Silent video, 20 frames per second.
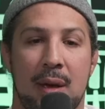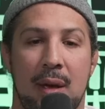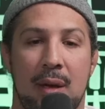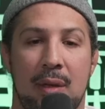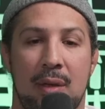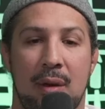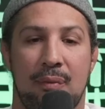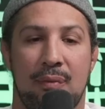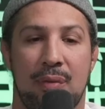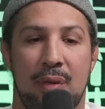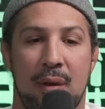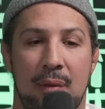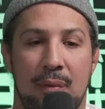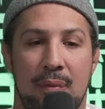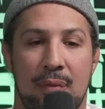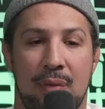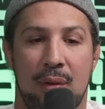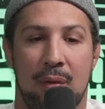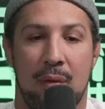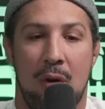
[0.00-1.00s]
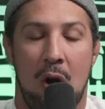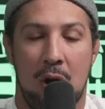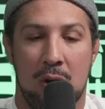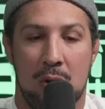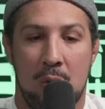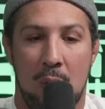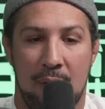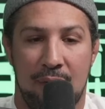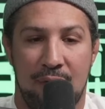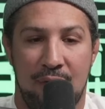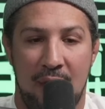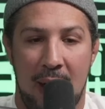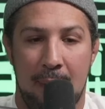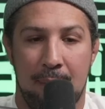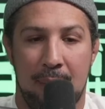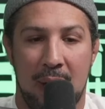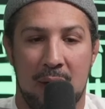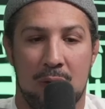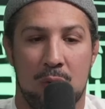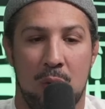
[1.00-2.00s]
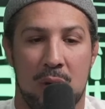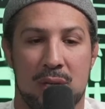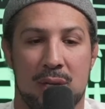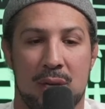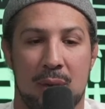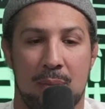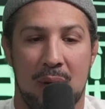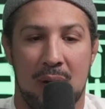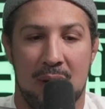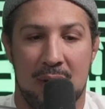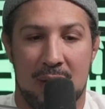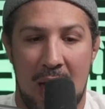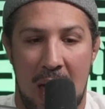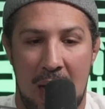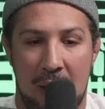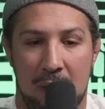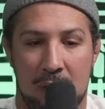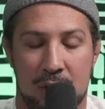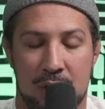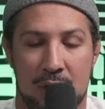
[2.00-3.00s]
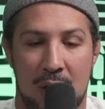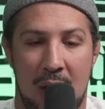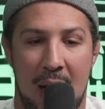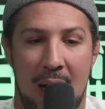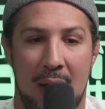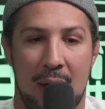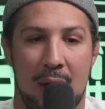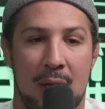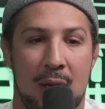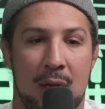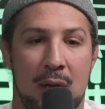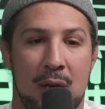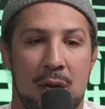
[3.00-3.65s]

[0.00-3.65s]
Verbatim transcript: The the the hardcore fan base wants to see him get a title shot.